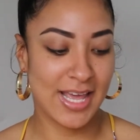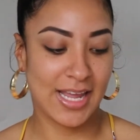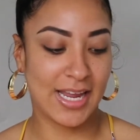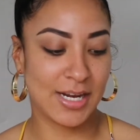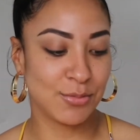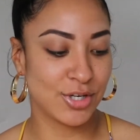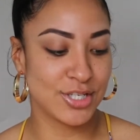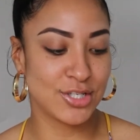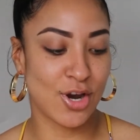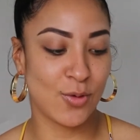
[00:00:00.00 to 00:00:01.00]
and I'm going to
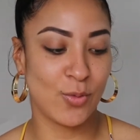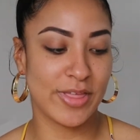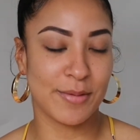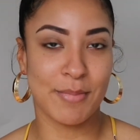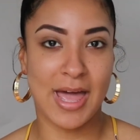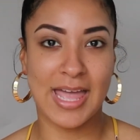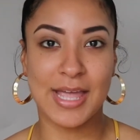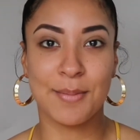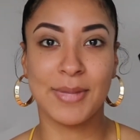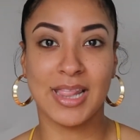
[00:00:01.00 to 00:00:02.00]
start with
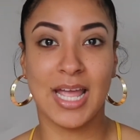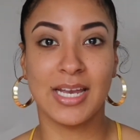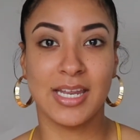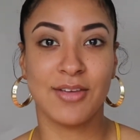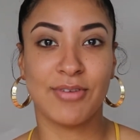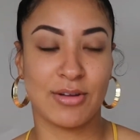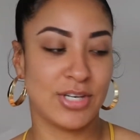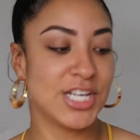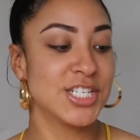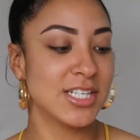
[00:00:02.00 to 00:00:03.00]
my Milani
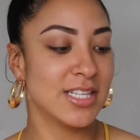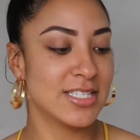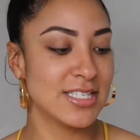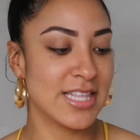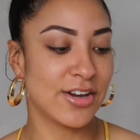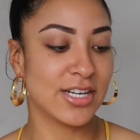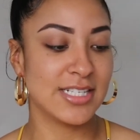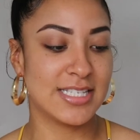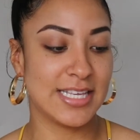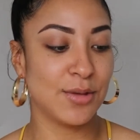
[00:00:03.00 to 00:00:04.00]
foundation. This is their
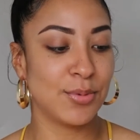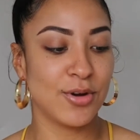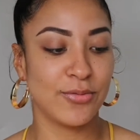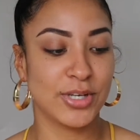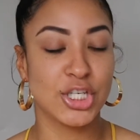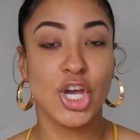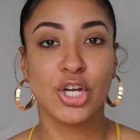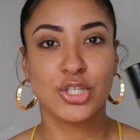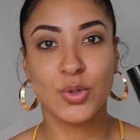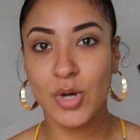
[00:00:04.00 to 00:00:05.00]
Conceal Perfect
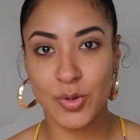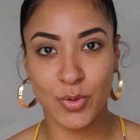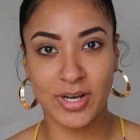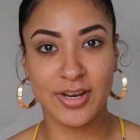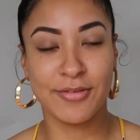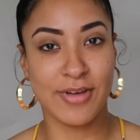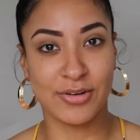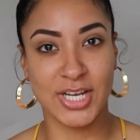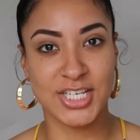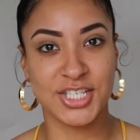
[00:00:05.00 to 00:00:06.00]
2-in-1
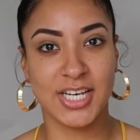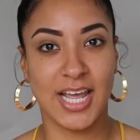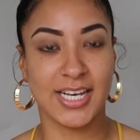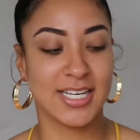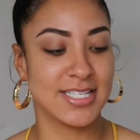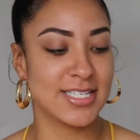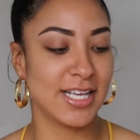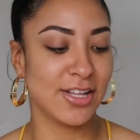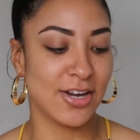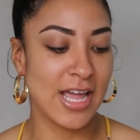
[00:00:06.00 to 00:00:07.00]
foundation and
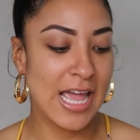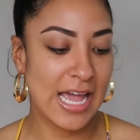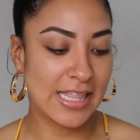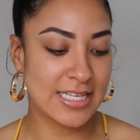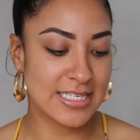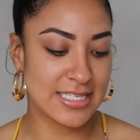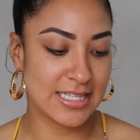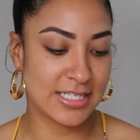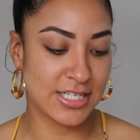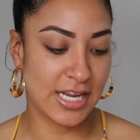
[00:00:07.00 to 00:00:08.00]
concealer, and this is in
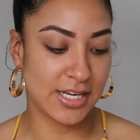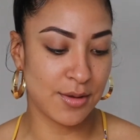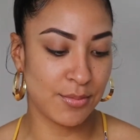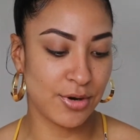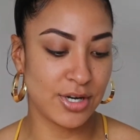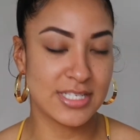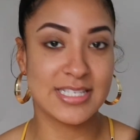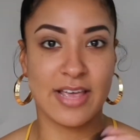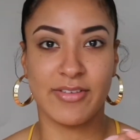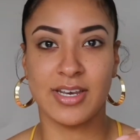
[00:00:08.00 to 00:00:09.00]
the shade number
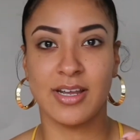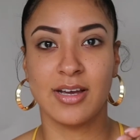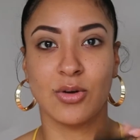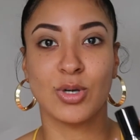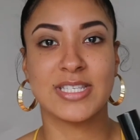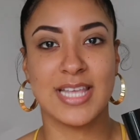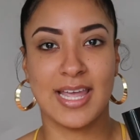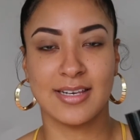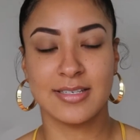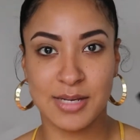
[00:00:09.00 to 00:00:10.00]
7 or
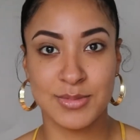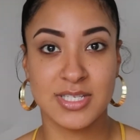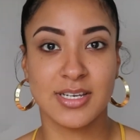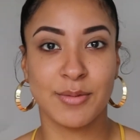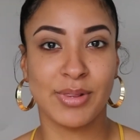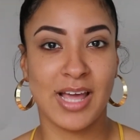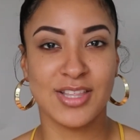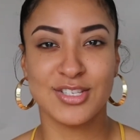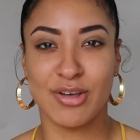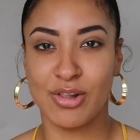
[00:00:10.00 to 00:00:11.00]
Sand. And I'm just going to apply
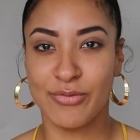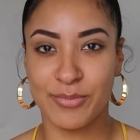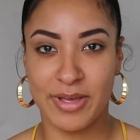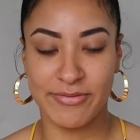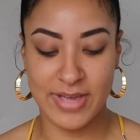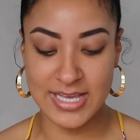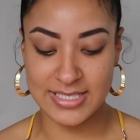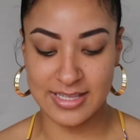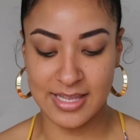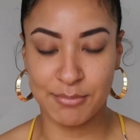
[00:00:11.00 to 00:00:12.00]
this all over my face
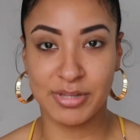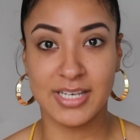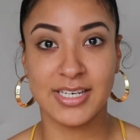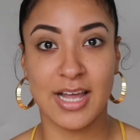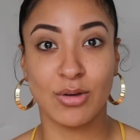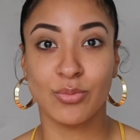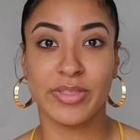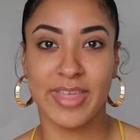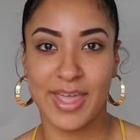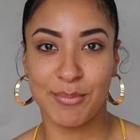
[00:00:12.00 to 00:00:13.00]
and then blend it out
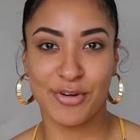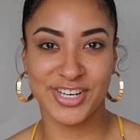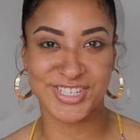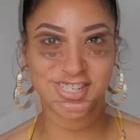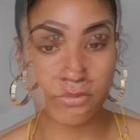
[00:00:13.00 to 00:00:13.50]
with a brush.